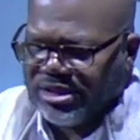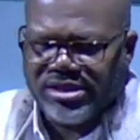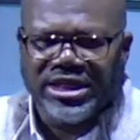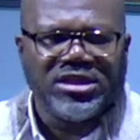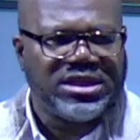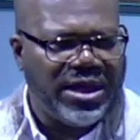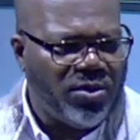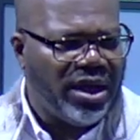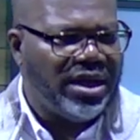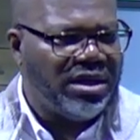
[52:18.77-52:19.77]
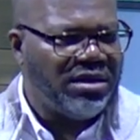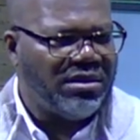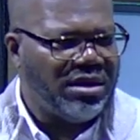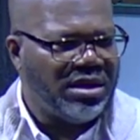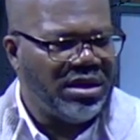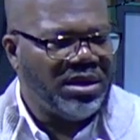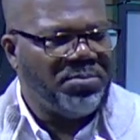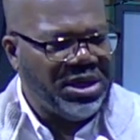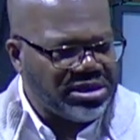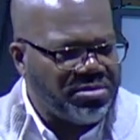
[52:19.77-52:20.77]
they'll say what?
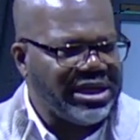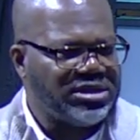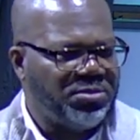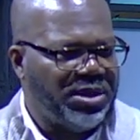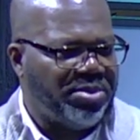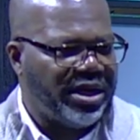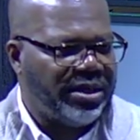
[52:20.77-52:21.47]
Peace and blessings be upon him.